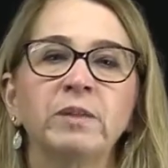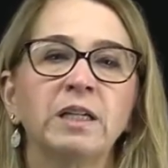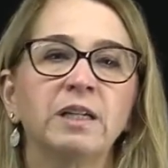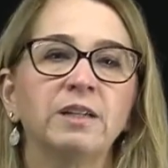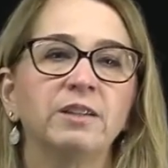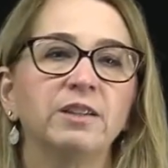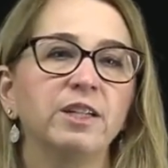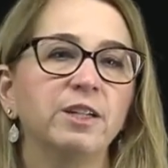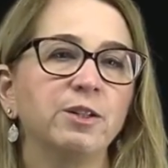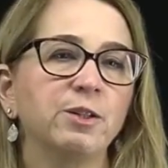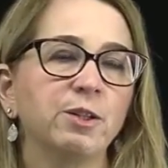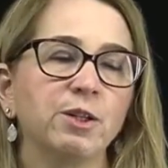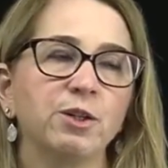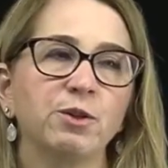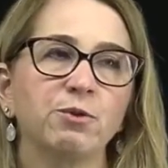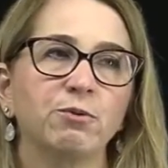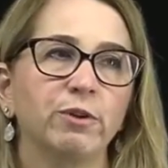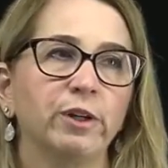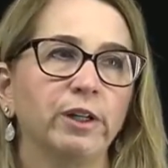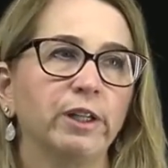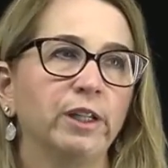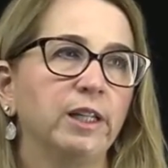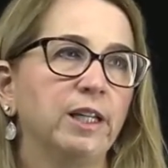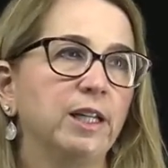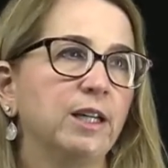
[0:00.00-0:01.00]
This is
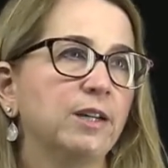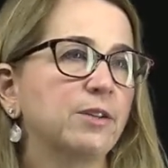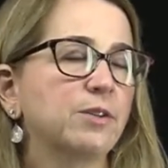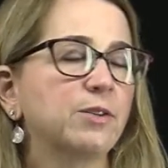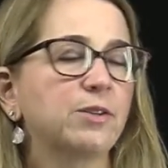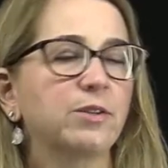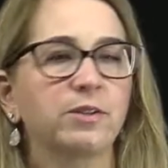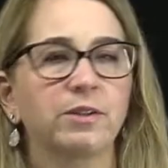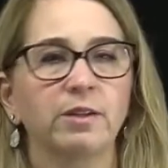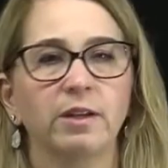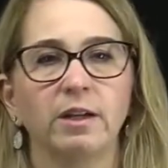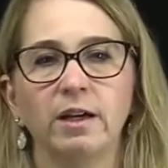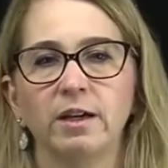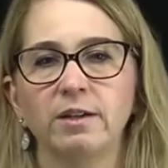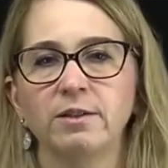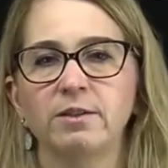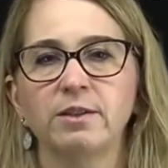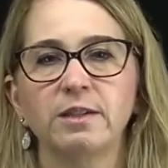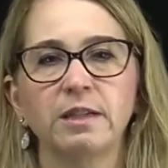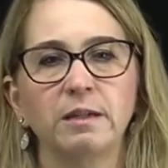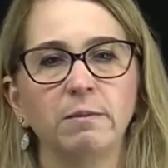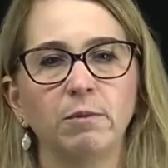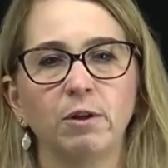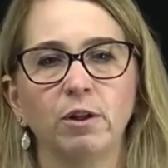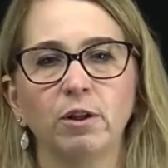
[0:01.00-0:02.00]
really a
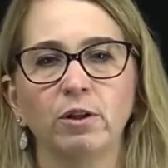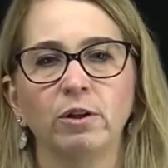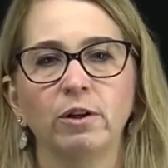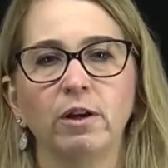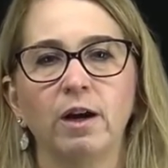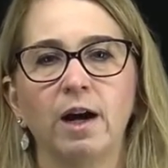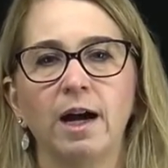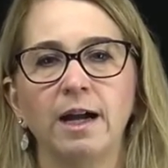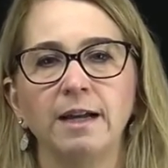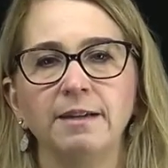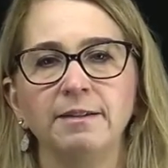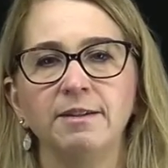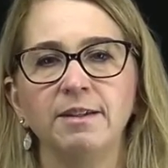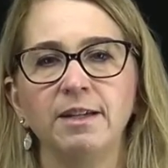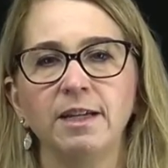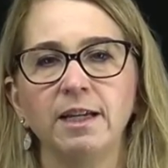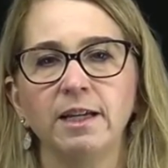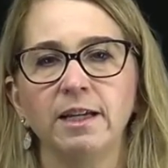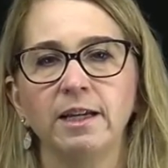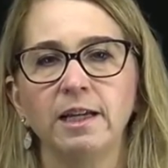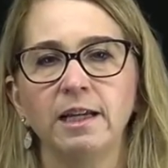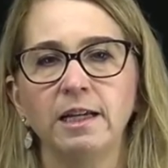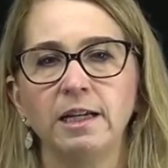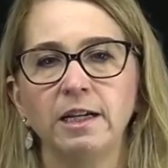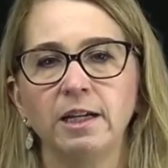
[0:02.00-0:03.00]
similar idea
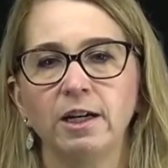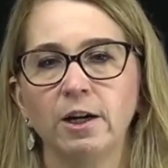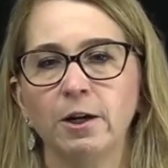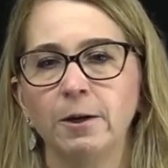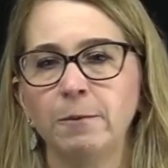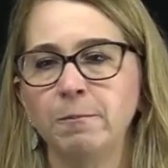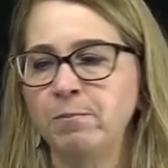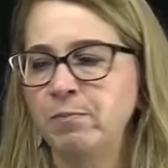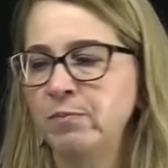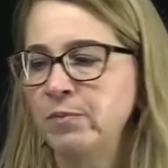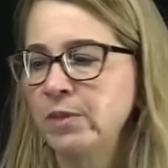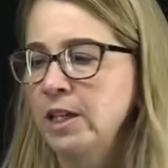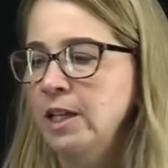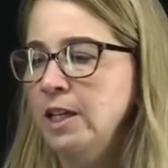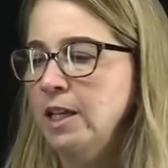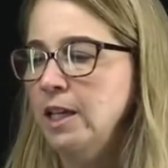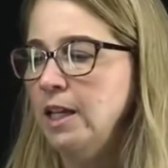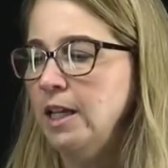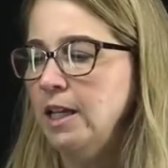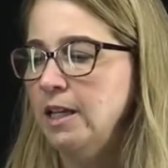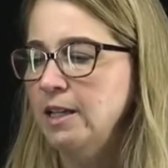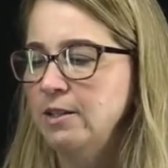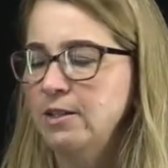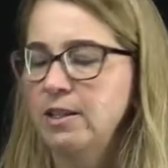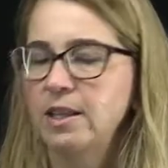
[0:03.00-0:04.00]
here,
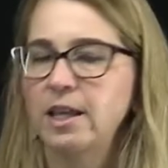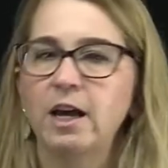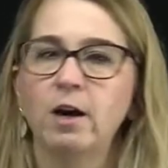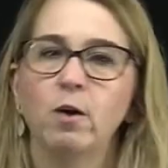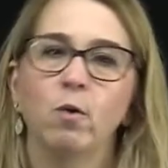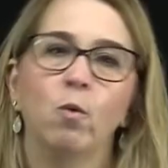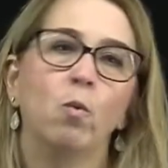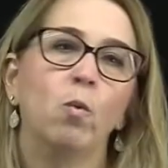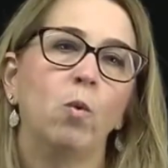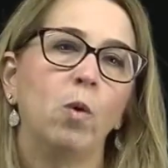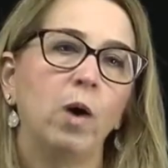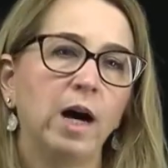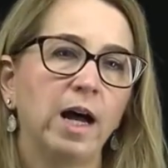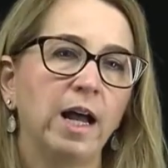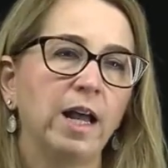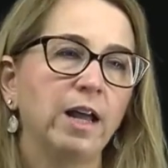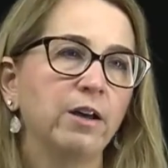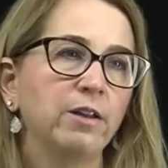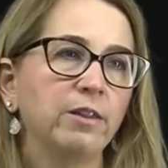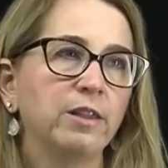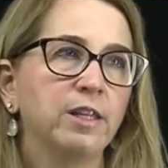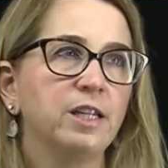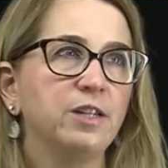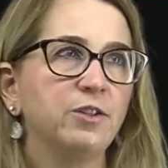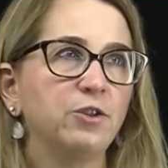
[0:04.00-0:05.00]
is that while
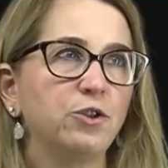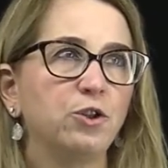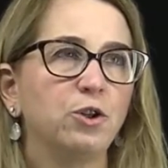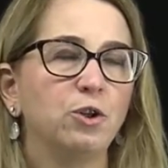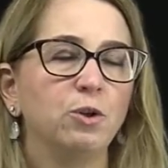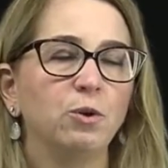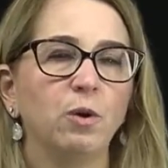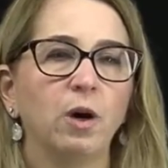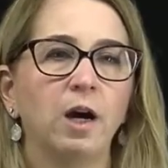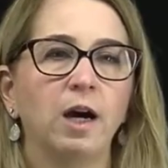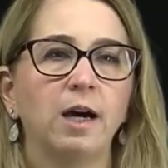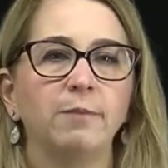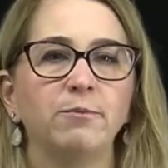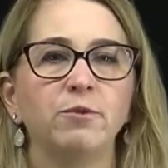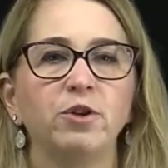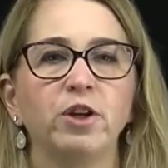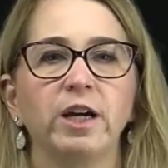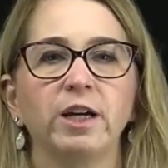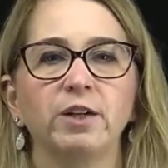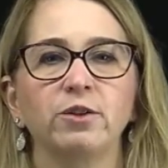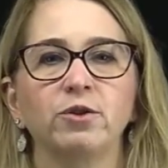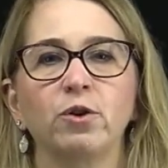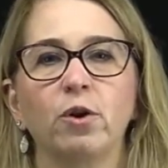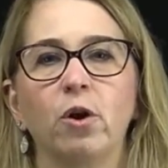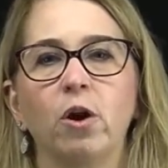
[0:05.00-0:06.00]
these two
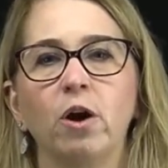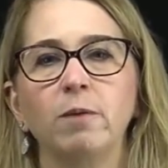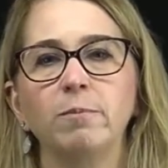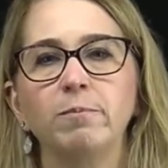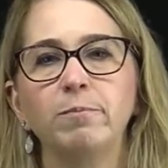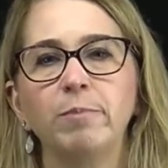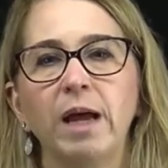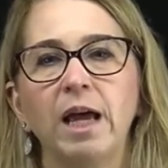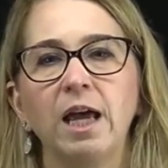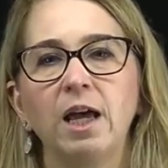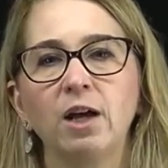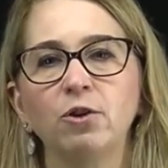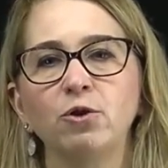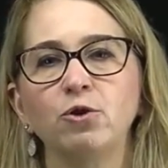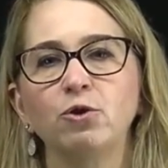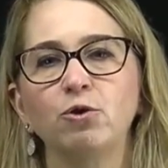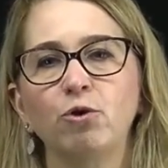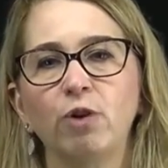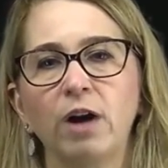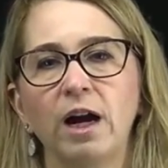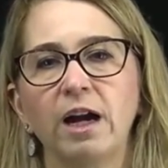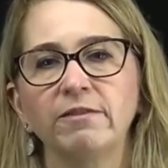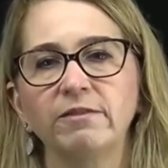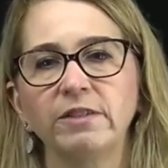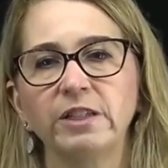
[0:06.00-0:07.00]
objects are bound
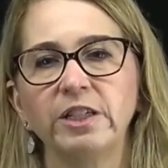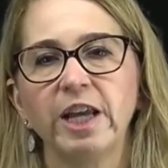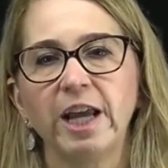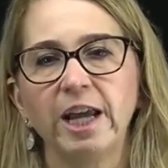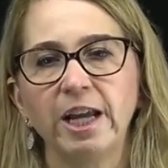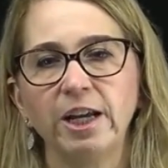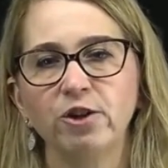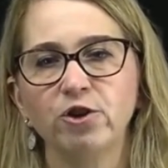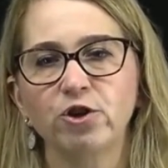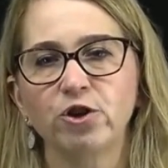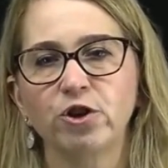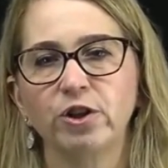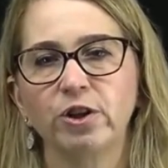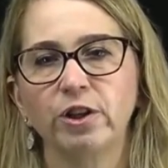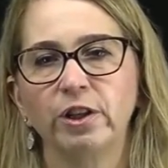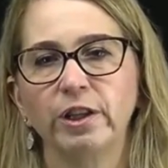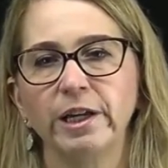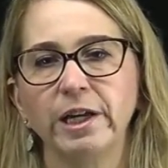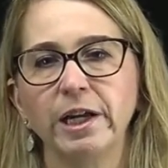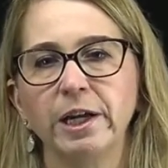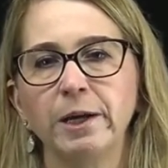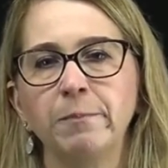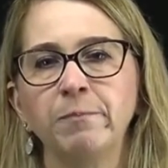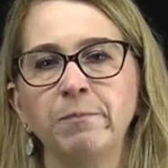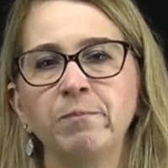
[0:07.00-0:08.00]

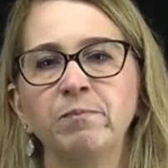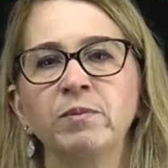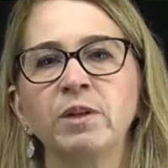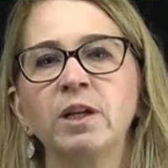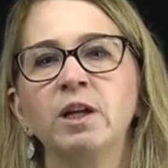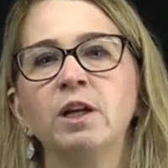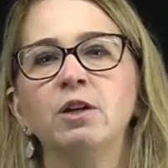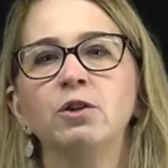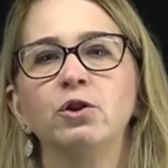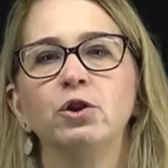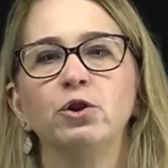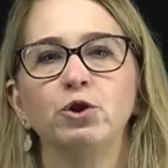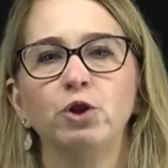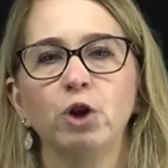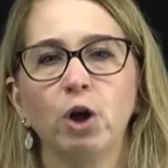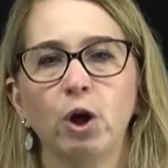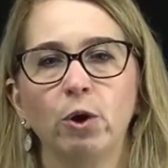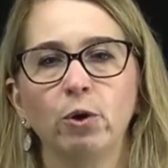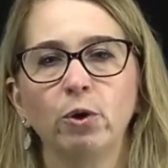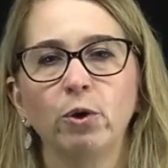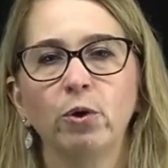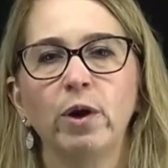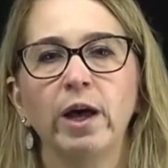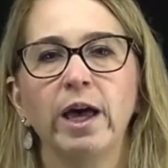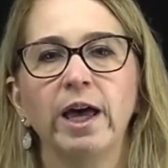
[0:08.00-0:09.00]
gravitationally, the
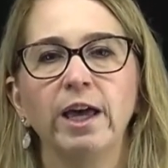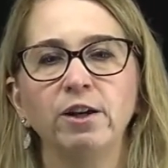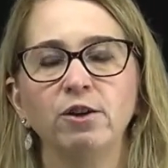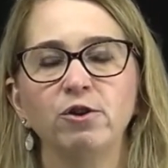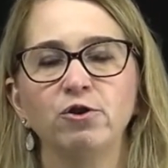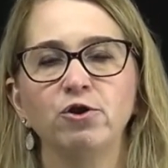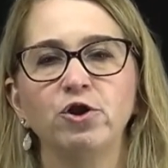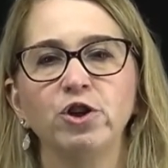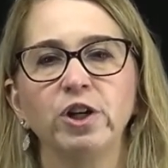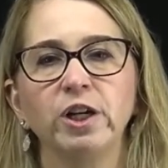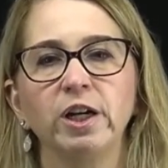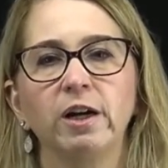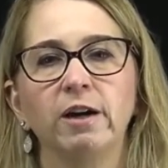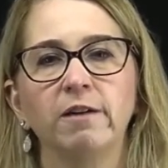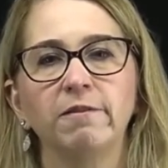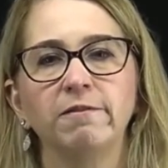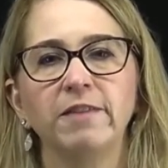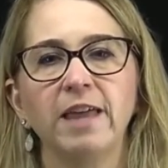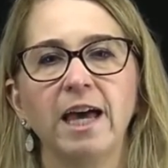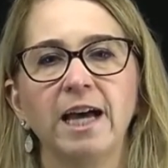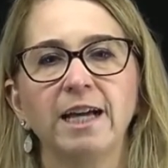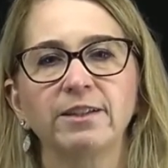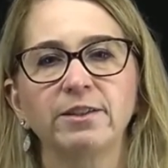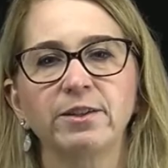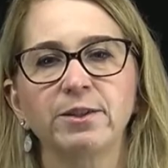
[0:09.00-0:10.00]
total energy of
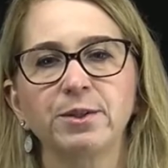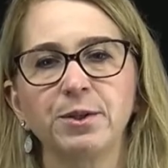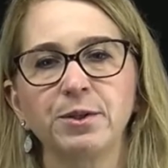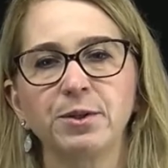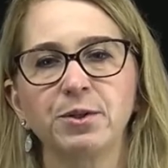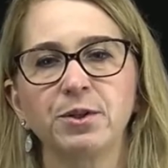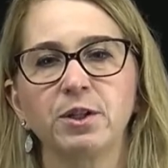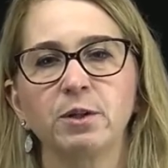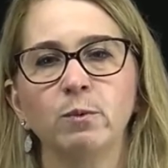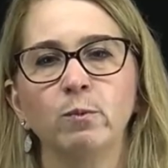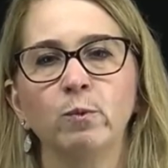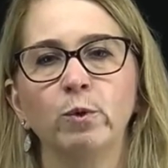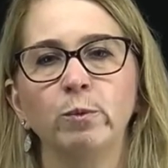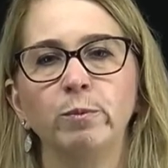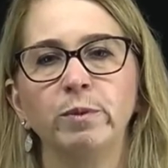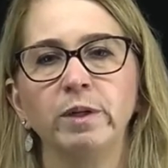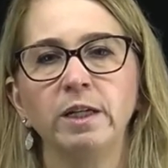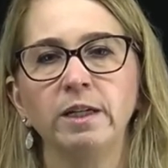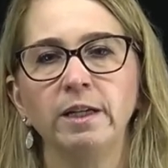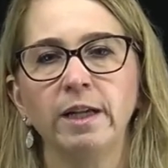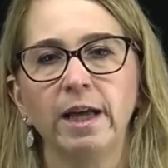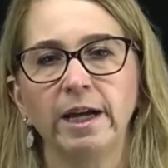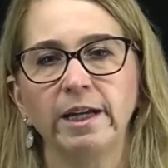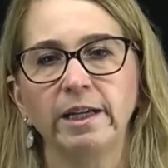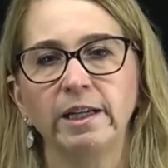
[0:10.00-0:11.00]
that system will be
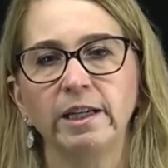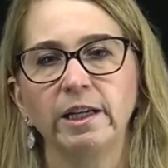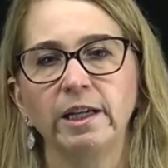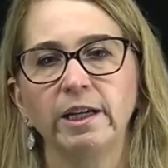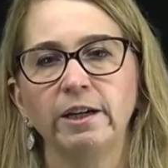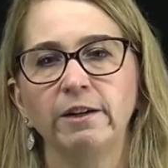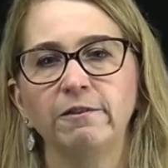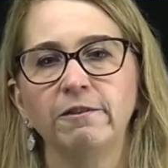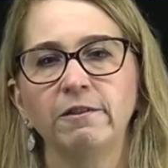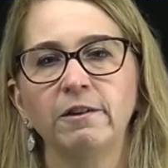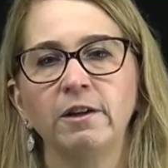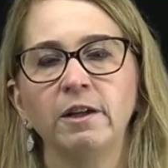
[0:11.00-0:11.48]
negative.